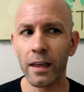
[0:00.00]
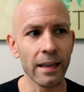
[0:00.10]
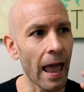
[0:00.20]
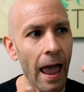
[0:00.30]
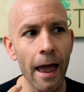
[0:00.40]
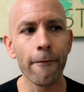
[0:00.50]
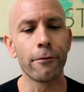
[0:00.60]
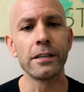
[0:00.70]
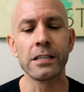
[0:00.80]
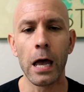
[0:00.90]
like
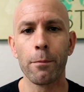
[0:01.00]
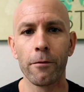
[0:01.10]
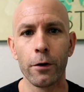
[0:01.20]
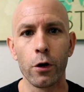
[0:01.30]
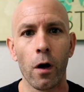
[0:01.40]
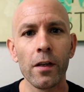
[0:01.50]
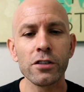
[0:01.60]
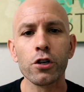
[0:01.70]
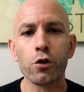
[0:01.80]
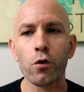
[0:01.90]
every type of video,
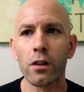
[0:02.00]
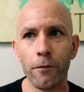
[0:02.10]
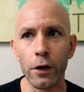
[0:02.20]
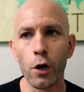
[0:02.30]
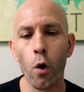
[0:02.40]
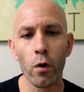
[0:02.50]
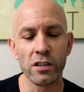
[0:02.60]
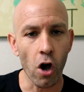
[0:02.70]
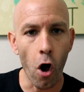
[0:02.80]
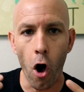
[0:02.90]
unless you're doing a video where
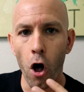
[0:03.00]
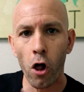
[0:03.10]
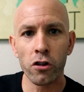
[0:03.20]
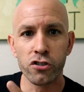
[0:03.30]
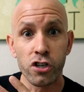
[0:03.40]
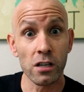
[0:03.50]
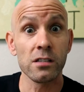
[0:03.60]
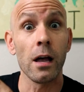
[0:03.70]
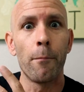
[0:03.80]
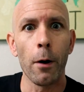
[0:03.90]
it's all
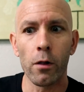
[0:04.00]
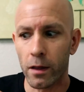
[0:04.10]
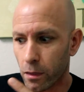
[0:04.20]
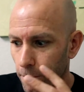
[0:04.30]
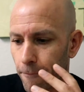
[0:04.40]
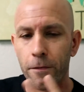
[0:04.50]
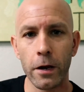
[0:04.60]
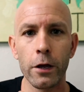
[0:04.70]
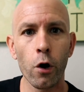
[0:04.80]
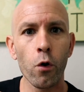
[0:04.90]
just about like the
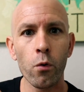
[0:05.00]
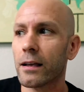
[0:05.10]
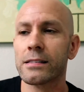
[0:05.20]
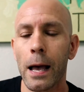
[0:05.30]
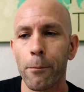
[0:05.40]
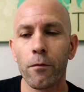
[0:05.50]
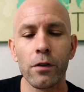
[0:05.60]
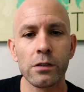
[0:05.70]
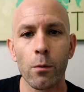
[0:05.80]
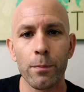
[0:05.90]
video. An example of
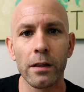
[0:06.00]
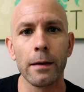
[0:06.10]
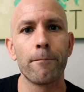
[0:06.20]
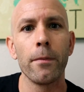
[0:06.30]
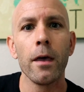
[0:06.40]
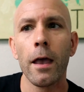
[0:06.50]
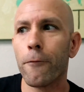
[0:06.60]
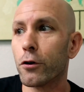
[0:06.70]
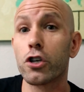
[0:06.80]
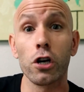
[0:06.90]
this would be like, if
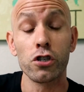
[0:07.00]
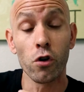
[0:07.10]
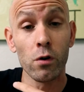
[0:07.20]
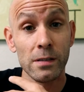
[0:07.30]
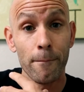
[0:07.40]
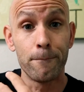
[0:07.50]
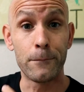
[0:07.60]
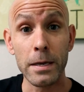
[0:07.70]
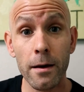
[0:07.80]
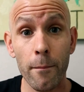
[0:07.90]
you're just showing some
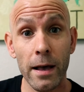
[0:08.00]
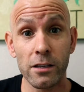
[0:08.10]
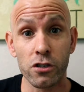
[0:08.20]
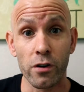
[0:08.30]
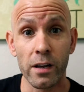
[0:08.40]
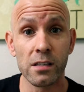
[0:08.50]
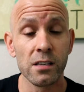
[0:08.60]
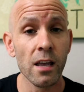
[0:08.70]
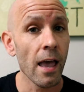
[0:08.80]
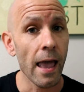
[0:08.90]
BMX
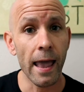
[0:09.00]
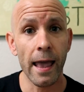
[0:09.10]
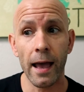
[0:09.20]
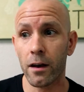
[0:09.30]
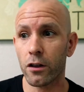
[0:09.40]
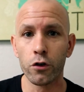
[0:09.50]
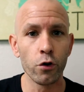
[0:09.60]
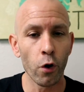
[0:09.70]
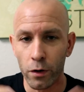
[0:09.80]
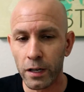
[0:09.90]
tricks and you
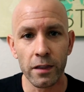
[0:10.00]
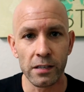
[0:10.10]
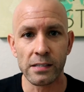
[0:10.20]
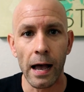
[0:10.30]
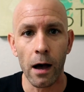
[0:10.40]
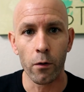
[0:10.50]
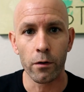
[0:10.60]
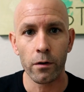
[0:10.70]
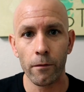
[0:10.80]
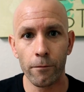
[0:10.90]
don't need the
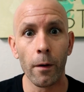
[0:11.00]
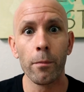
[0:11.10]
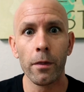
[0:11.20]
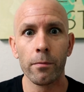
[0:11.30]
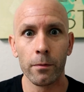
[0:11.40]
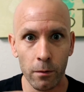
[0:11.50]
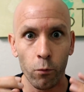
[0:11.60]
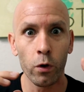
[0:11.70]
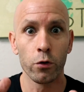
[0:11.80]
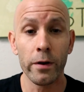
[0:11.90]
sound from
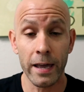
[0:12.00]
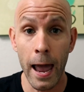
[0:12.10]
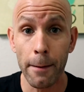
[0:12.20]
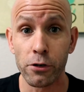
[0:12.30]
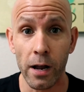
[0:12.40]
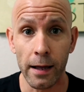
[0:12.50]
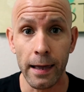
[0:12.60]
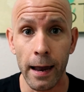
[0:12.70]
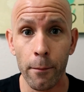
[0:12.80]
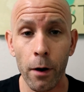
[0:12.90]
what you captured on
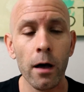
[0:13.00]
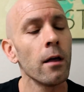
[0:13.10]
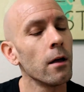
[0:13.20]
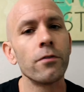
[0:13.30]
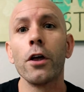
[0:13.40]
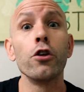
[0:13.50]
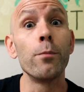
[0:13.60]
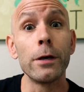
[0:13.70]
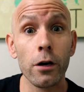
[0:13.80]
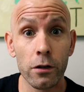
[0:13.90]
camera, then you'd
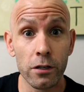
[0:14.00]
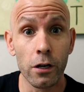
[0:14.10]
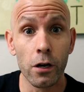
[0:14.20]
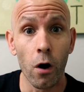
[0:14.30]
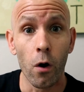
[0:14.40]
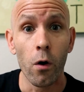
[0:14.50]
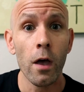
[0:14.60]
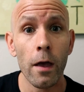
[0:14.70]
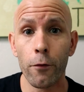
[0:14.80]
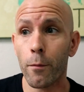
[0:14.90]
be good to go.
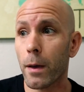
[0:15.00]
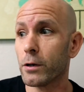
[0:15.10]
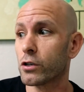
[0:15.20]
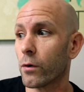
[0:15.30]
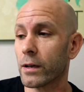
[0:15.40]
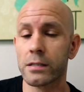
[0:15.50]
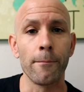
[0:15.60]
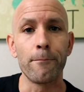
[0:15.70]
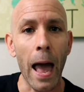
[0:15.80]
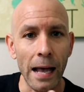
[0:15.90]
If you're maybe showing
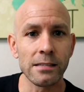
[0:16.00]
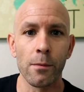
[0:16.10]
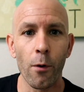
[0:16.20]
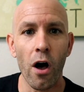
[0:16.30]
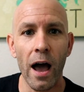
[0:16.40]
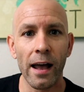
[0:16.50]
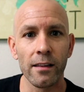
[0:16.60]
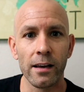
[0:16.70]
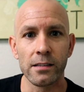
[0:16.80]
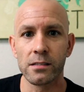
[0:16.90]
some basketball
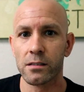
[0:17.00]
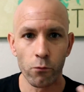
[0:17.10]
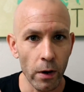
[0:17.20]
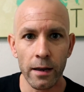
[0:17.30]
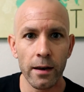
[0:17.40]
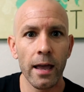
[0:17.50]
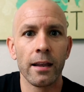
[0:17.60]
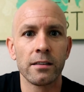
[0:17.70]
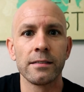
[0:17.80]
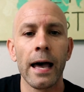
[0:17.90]
highlights, right? And
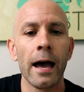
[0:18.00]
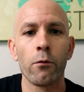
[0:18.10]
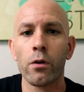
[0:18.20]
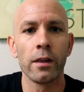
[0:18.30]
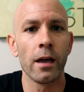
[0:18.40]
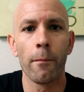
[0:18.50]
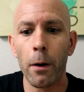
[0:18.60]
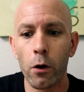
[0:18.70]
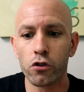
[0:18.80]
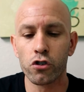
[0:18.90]
it's not really
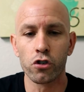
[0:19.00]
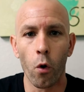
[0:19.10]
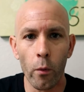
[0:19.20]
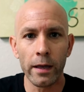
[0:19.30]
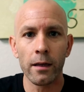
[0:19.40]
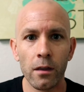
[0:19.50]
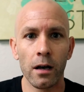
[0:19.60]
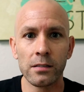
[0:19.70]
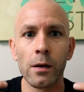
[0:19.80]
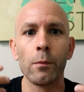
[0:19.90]
about showing
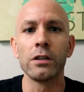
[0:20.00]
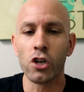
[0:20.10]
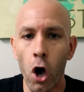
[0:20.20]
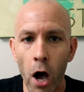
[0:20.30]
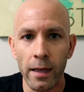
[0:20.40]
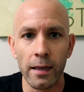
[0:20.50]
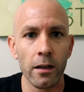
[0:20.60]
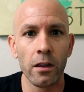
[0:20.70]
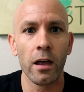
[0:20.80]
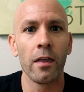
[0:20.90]
someone talking
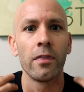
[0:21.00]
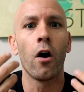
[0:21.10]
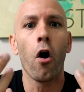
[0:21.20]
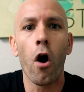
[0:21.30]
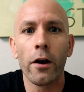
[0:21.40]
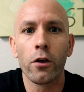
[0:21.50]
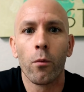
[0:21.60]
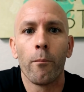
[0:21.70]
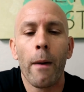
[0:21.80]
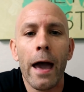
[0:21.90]
and the audio
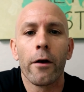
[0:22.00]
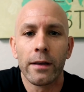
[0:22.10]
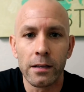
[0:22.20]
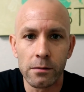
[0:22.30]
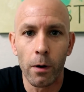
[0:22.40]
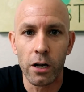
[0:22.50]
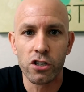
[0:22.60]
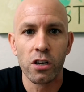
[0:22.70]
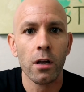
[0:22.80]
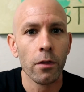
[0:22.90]
mattering as
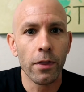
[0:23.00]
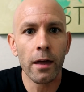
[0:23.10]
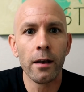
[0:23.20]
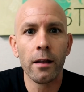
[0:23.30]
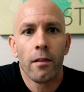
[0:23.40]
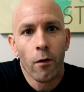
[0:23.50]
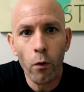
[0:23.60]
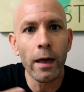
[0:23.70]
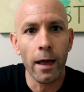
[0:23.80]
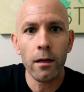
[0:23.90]
much, then
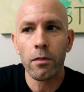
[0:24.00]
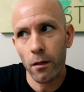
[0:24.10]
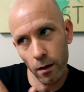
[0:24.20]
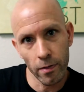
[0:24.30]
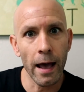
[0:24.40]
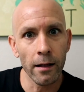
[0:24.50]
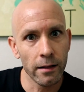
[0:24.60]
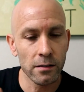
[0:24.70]
okay, in that